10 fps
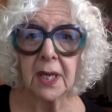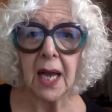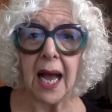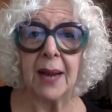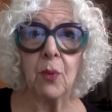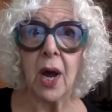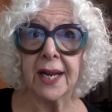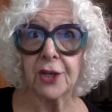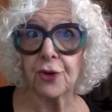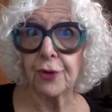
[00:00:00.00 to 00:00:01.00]
I want
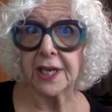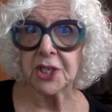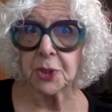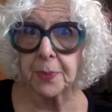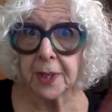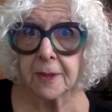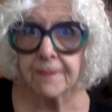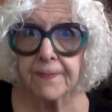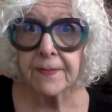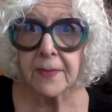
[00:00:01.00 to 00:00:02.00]
it crisp.
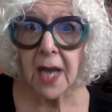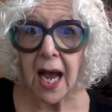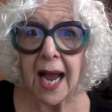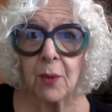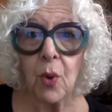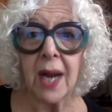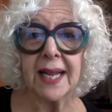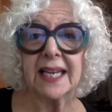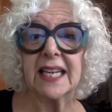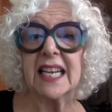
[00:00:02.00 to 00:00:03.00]
I want it
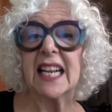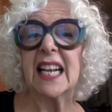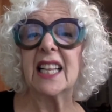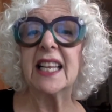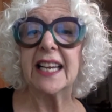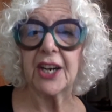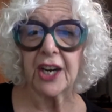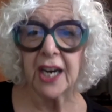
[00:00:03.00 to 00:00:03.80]
clear.